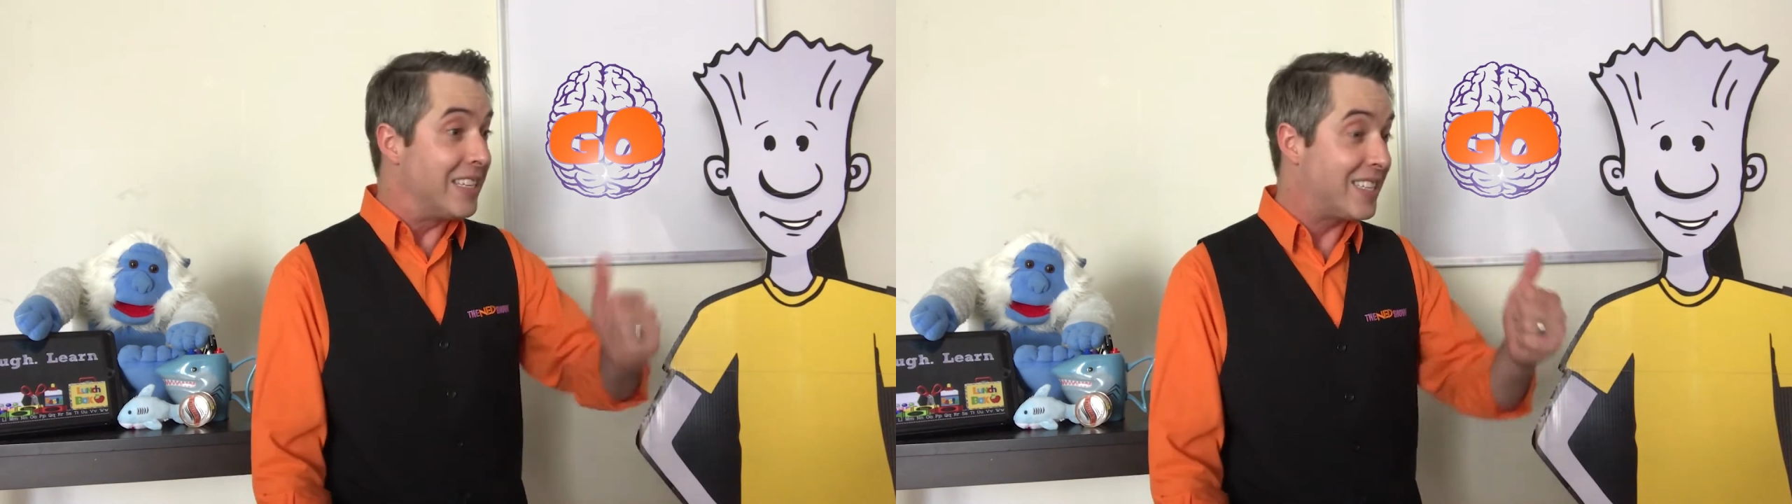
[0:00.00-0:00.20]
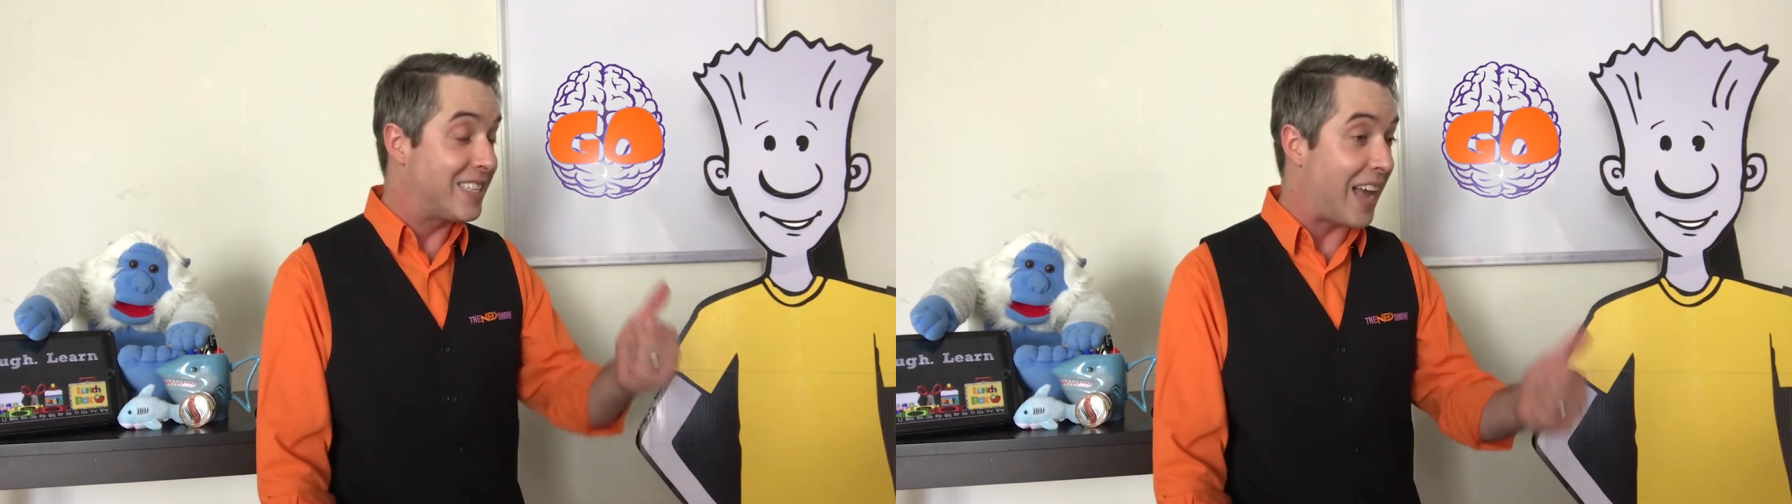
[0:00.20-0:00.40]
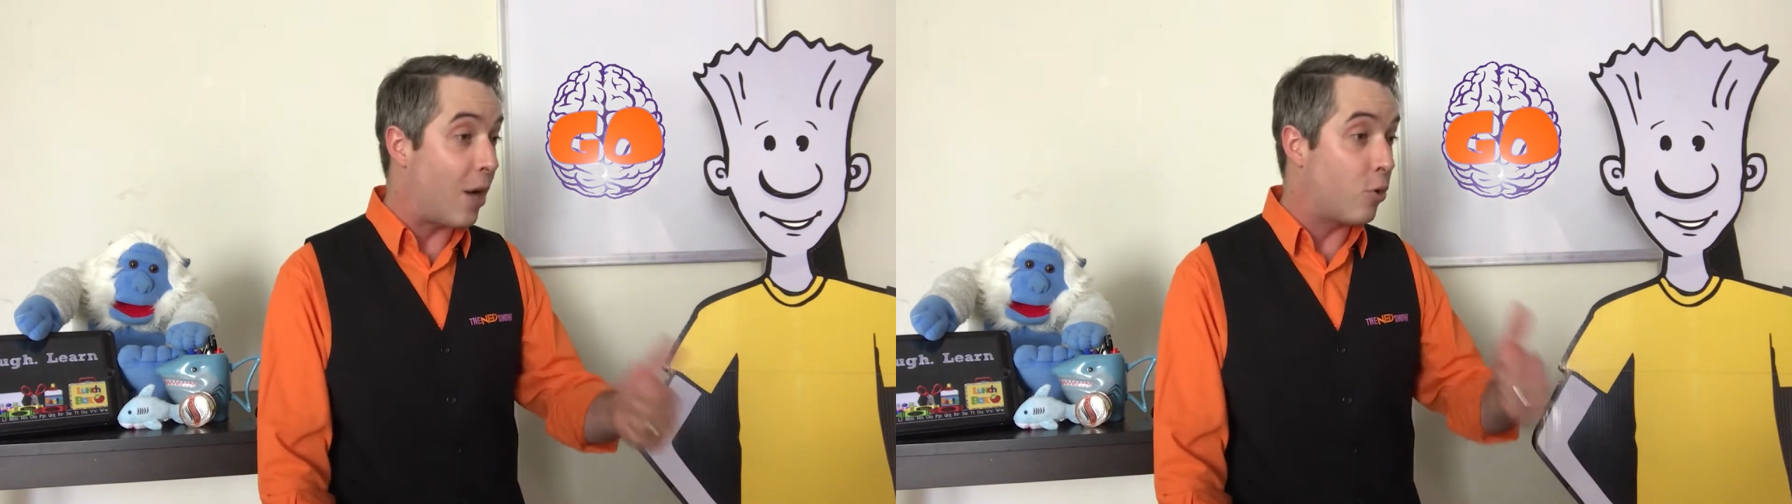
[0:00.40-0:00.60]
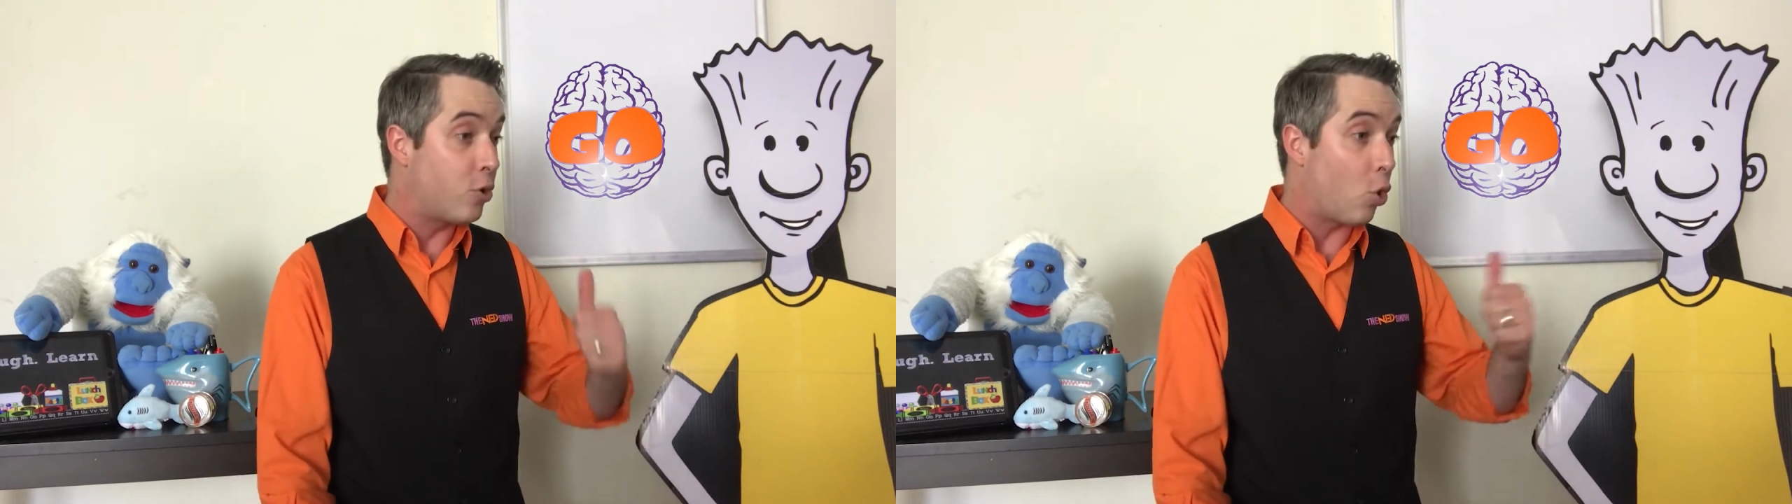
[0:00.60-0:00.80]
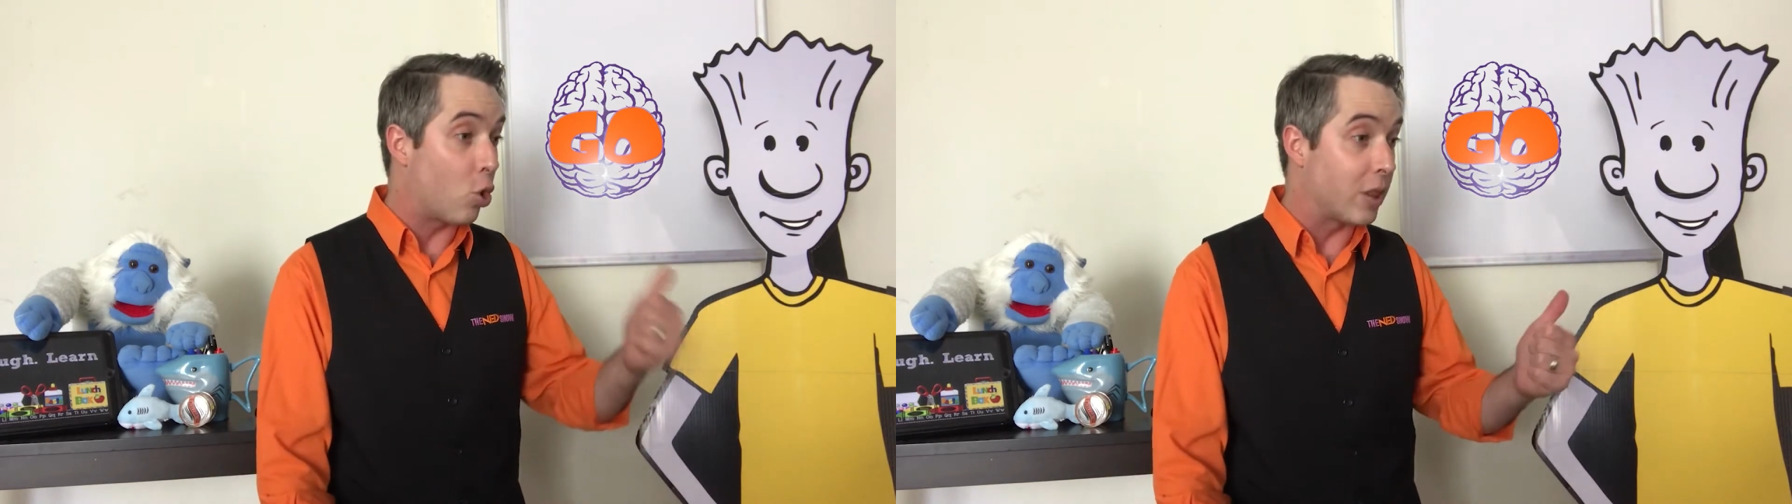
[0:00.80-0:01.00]

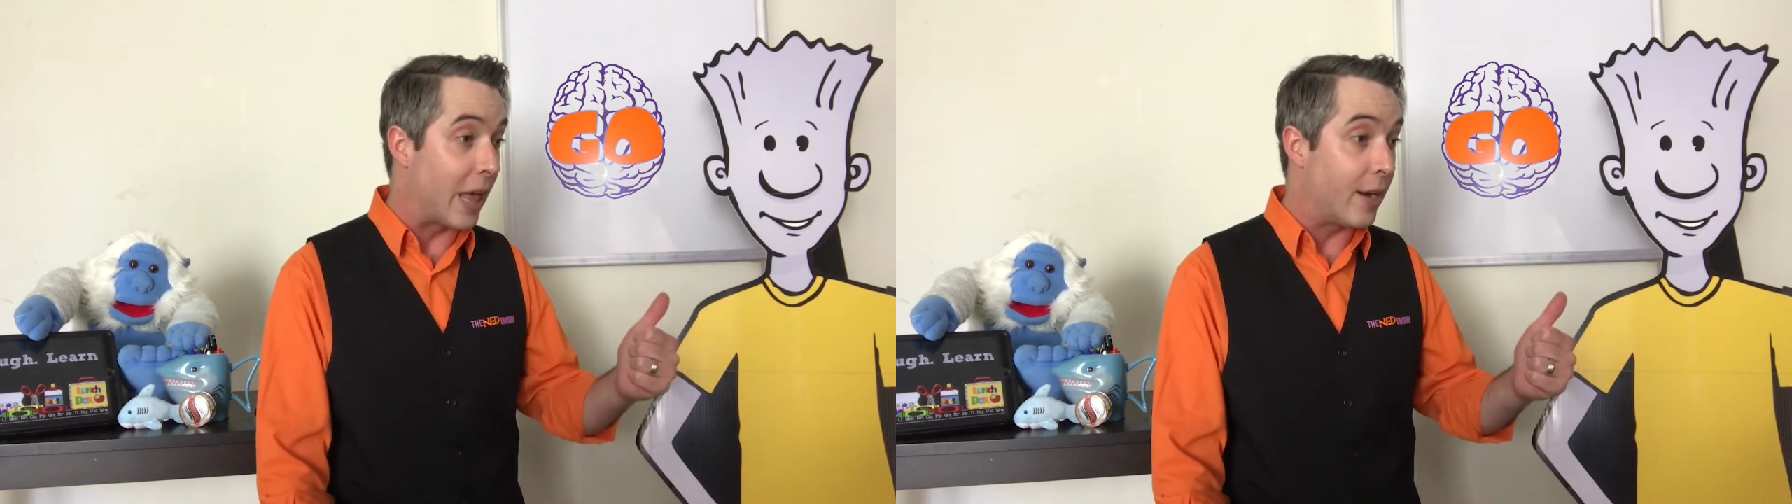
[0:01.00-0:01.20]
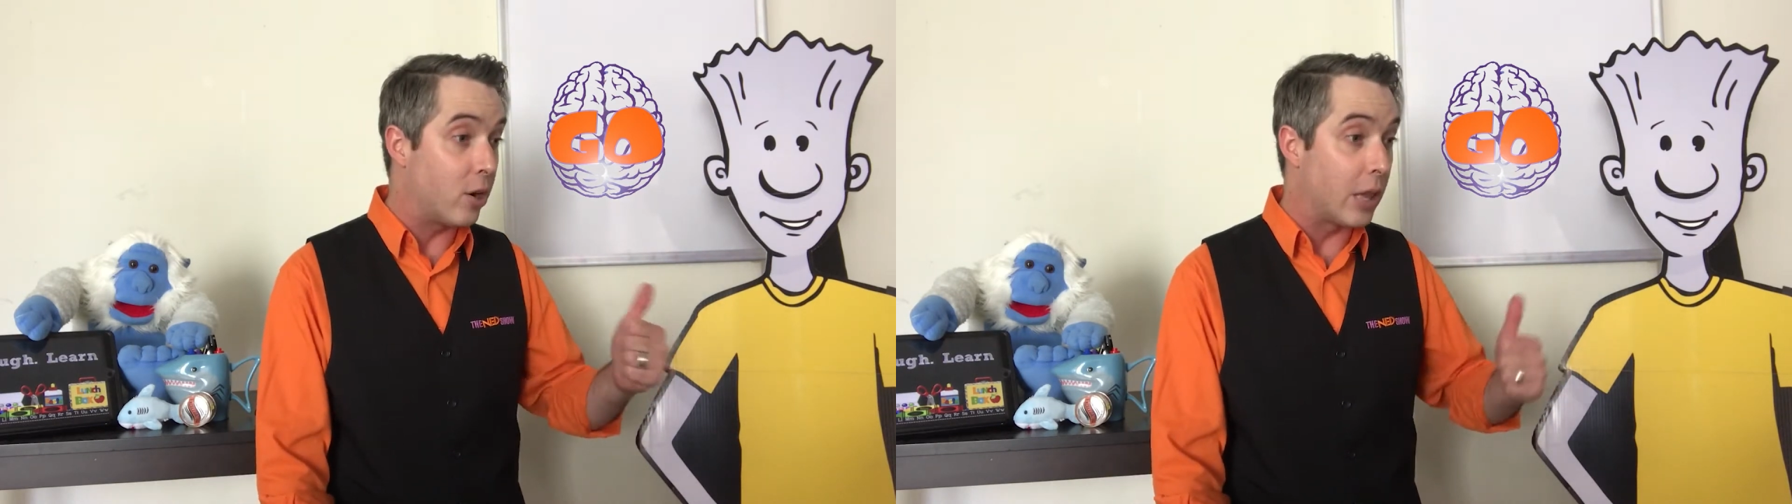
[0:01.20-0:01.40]
sound or letter,